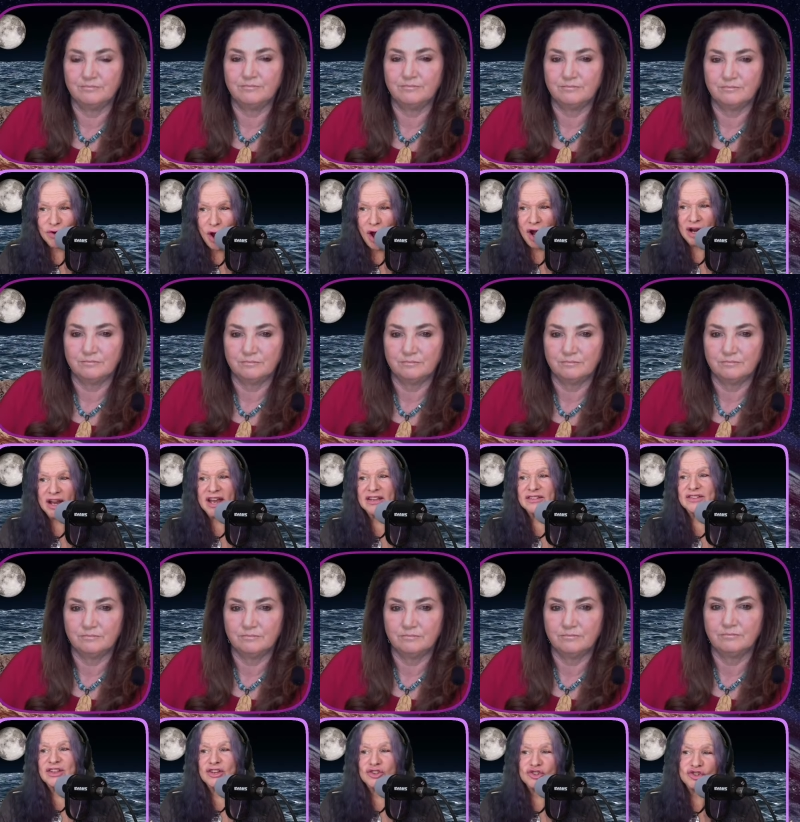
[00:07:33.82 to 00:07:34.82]
Speaker 1: wrong
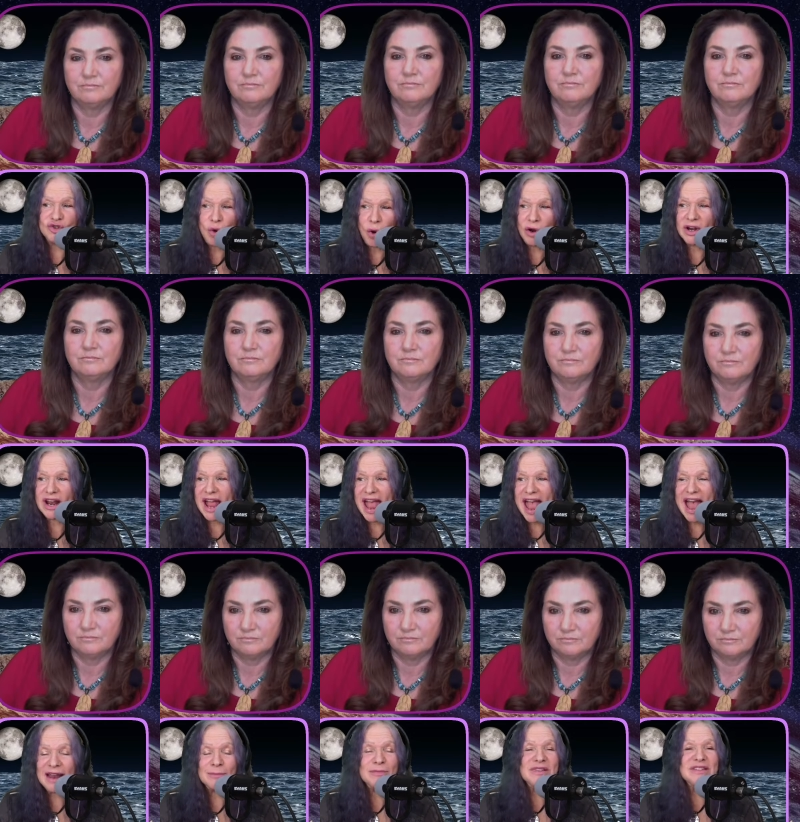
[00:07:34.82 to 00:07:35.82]
is the short
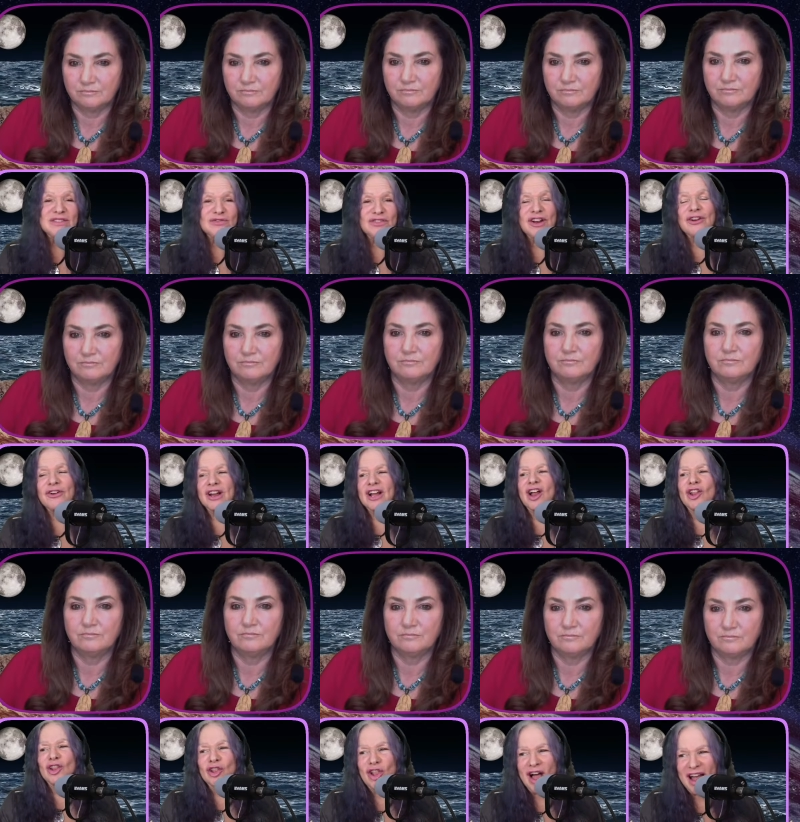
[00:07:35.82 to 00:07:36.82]
atmospheric
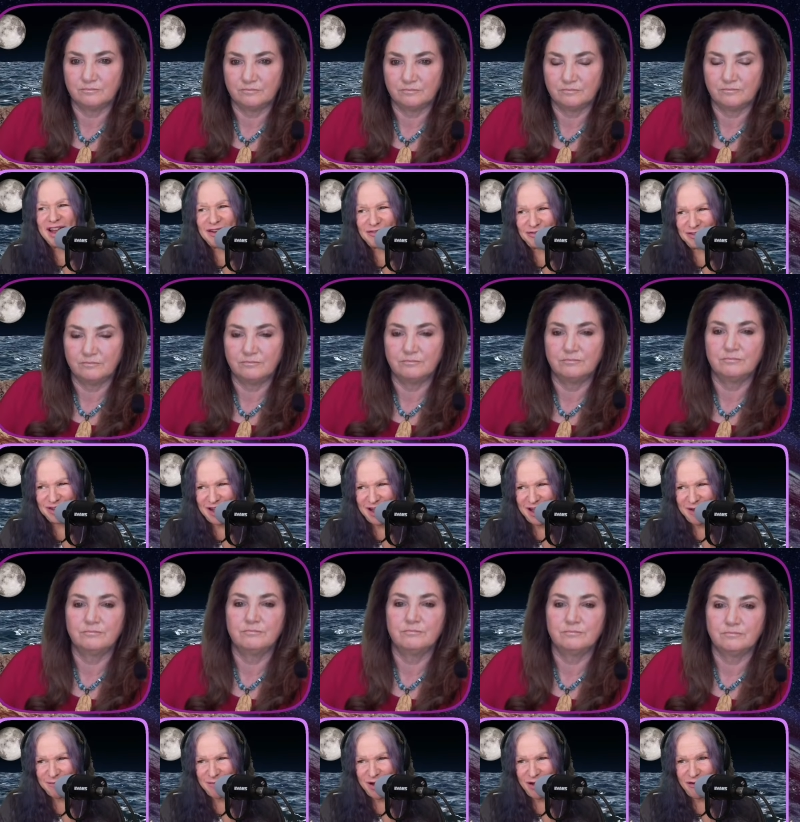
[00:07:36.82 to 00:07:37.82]

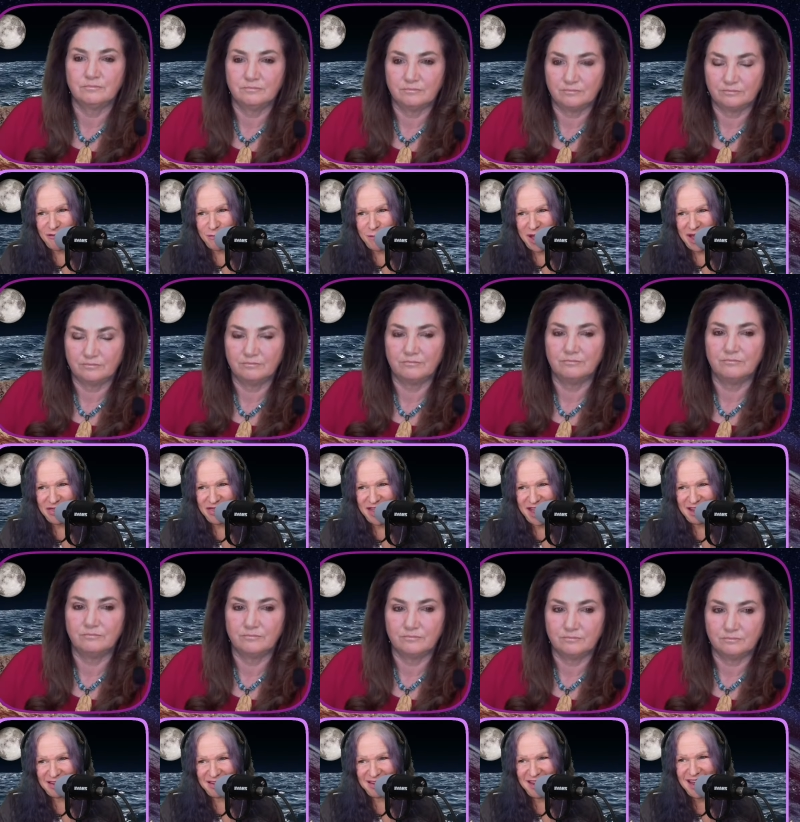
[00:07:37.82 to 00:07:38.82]
lifetime of
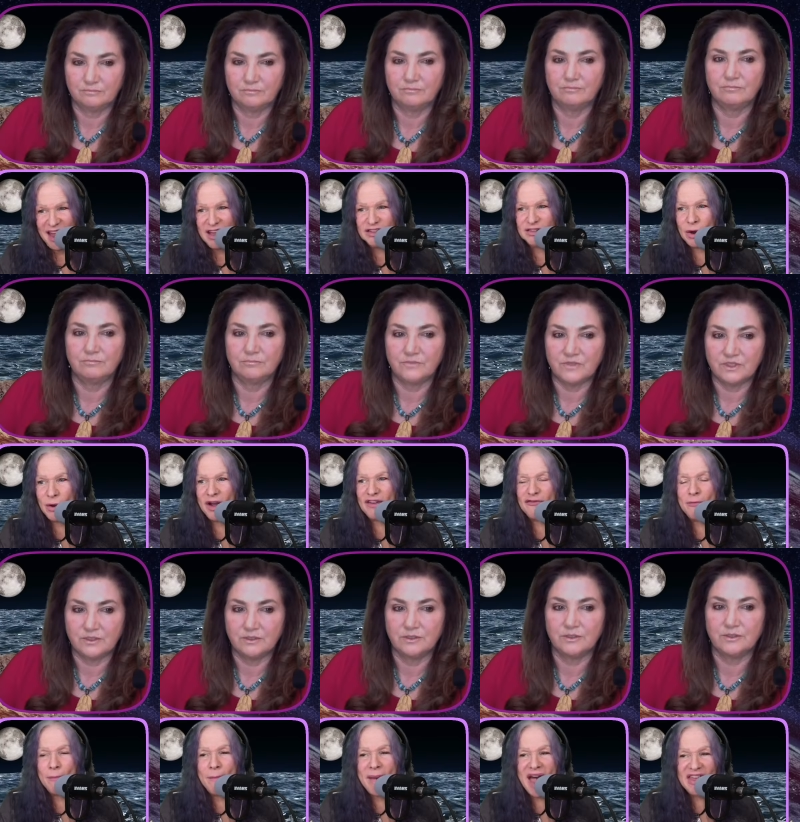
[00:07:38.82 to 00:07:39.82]
methane. So
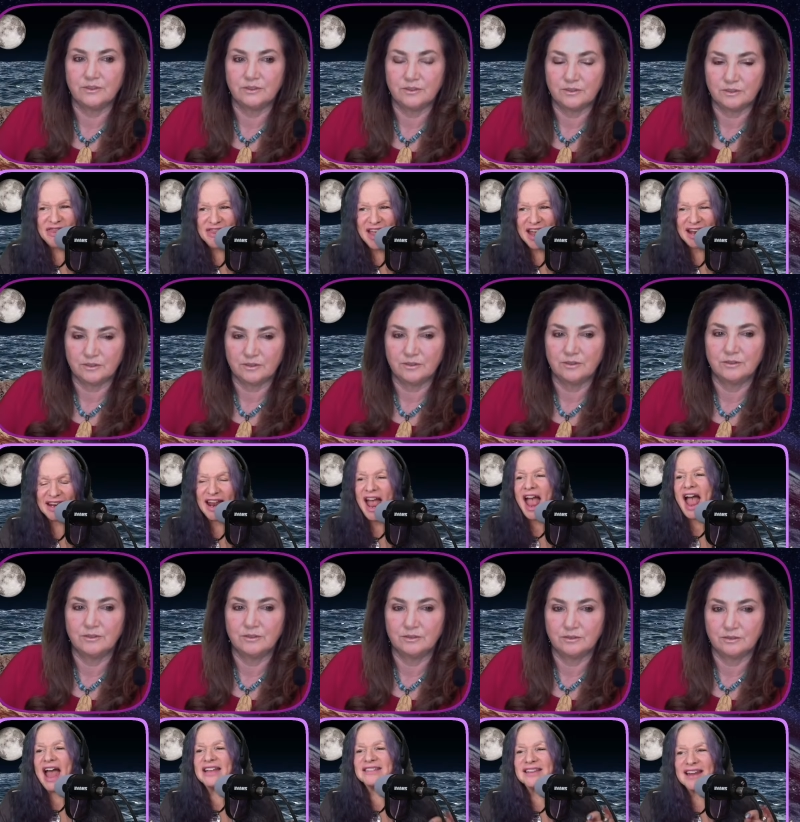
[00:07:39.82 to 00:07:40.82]
if methane
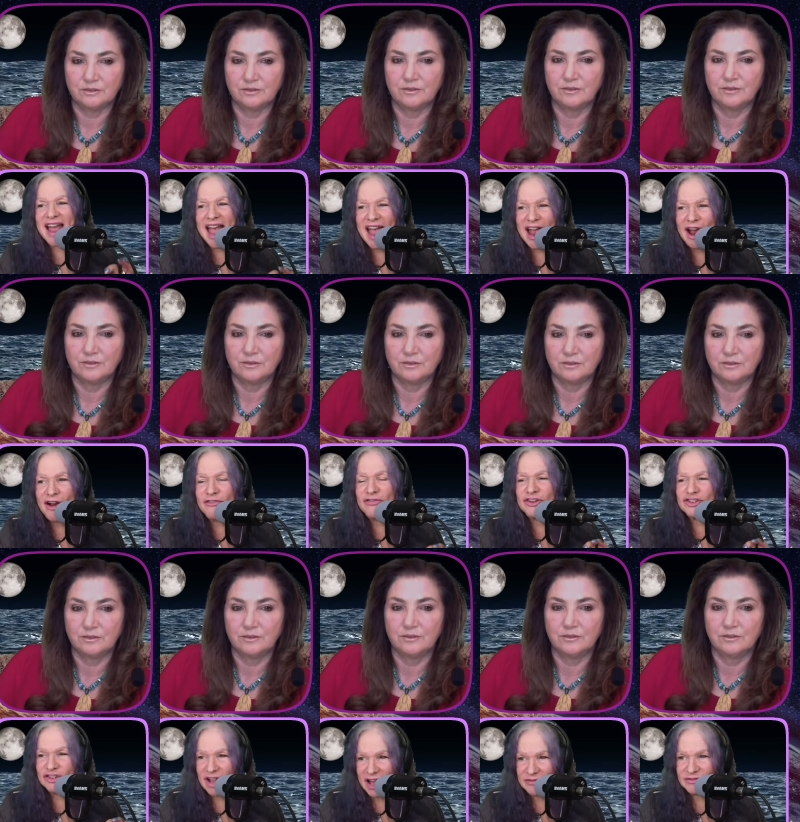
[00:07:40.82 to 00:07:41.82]
has an
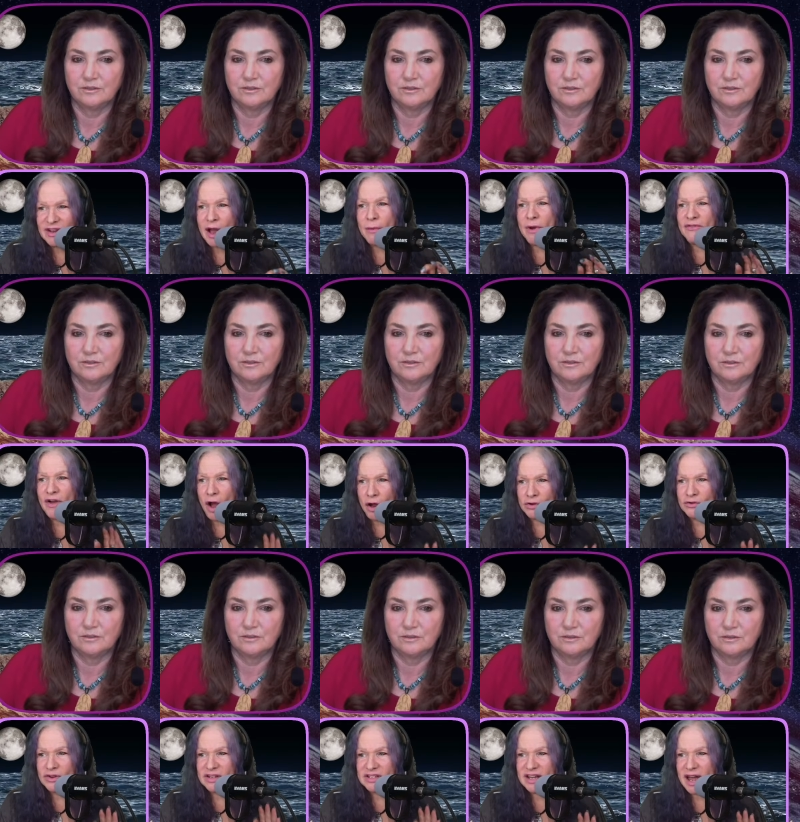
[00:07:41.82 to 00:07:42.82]
average lifetime of one
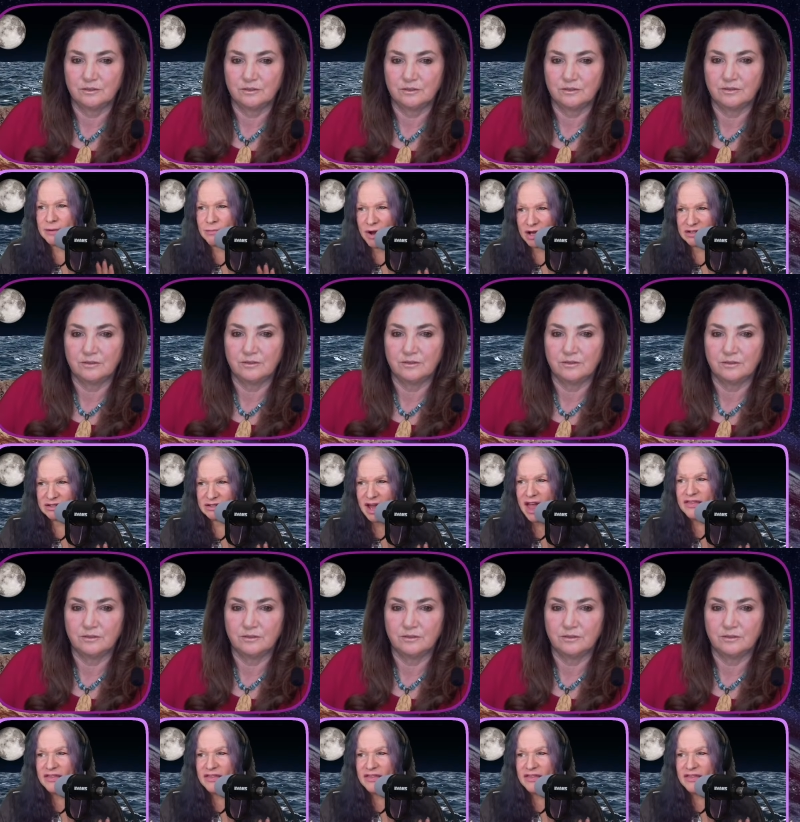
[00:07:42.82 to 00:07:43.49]
hundred ten months,